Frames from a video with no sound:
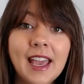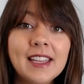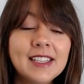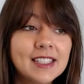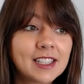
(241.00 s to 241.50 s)

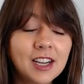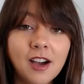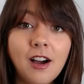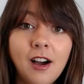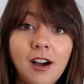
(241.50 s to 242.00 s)
get in a
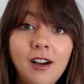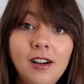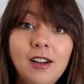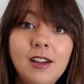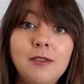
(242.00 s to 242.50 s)

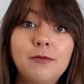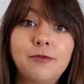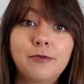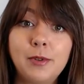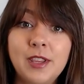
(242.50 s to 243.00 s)
car
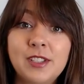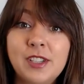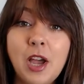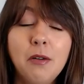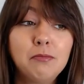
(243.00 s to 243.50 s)
with
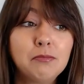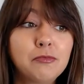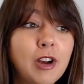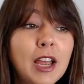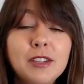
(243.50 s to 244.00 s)

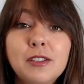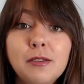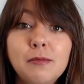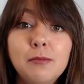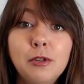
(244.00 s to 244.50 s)
some
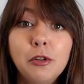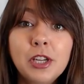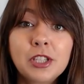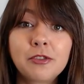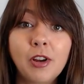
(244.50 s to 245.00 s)
random
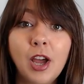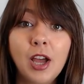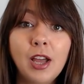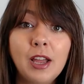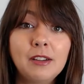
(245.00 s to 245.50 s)

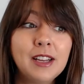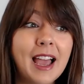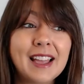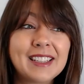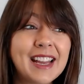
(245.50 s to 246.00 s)
loiterer
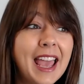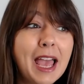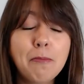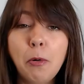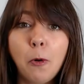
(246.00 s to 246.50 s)
at an
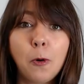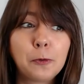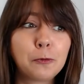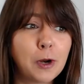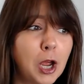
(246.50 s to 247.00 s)

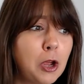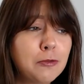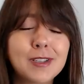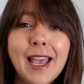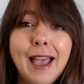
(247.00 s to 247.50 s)
airport or at a
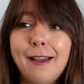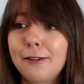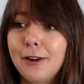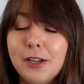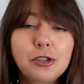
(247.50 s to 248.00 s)

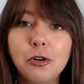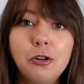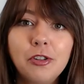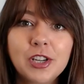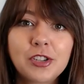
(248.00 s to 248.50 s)
hotel or at a
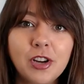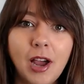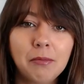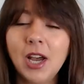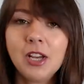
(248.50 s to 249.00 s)
tourist
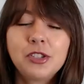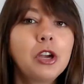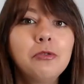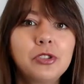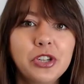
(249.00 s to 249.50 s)
trap.
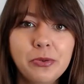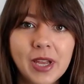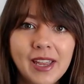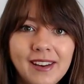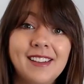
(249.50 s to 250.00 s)
Don't do
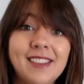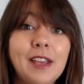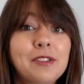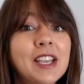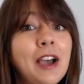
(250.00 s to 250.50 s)
it.
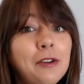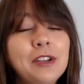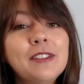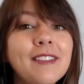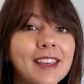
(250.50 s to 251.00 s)
They'll tell
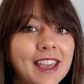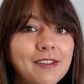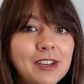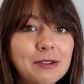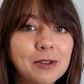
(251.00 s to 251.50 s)
you that they're
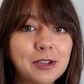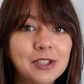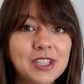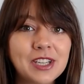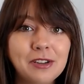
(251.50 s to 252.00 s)
giving you a
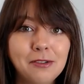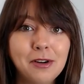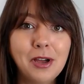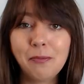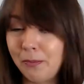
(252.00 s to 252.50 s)
good deal,